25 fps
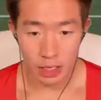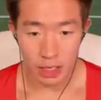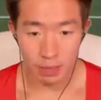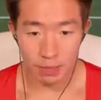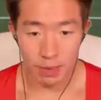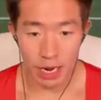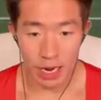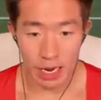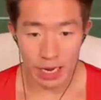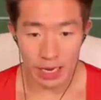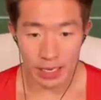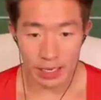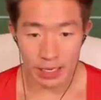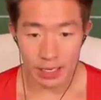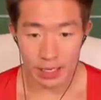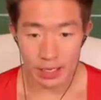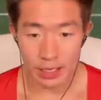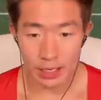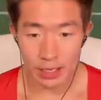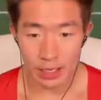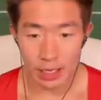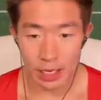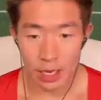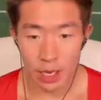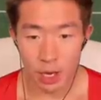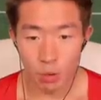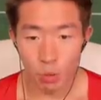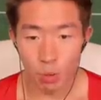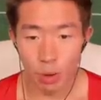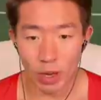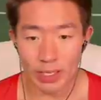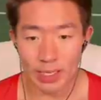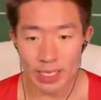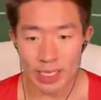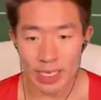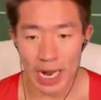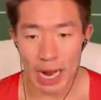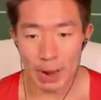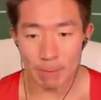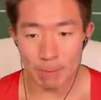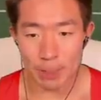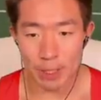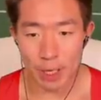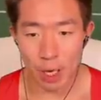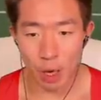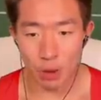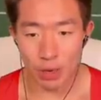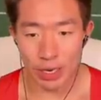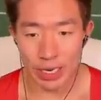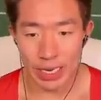Come on. One stop
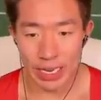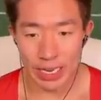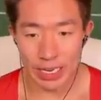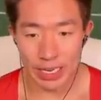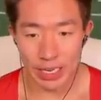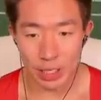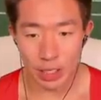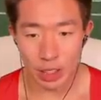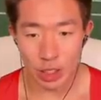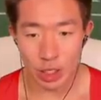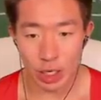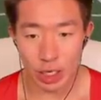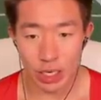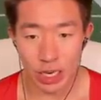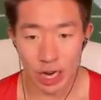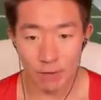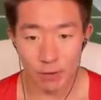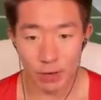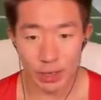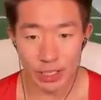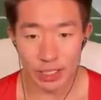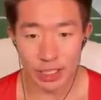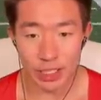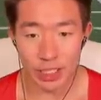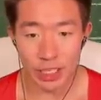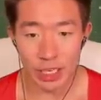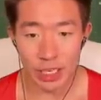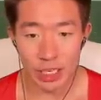is all we need. Good coverage.